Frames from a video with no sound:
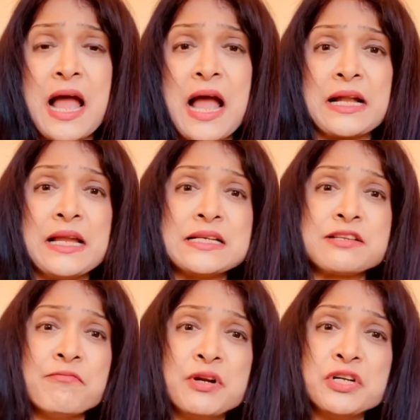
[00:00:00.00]
acting
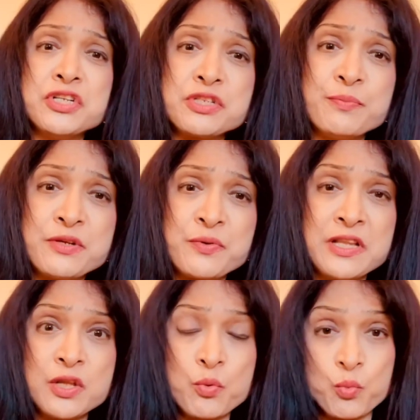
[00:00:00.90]
as a bridges
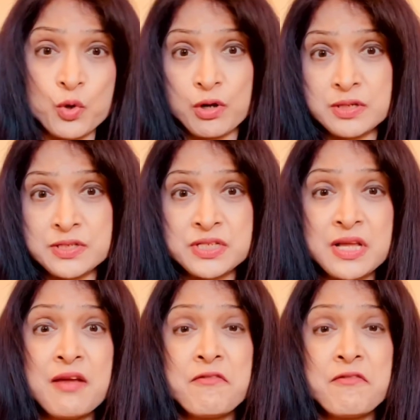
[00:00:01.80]
between the worlds,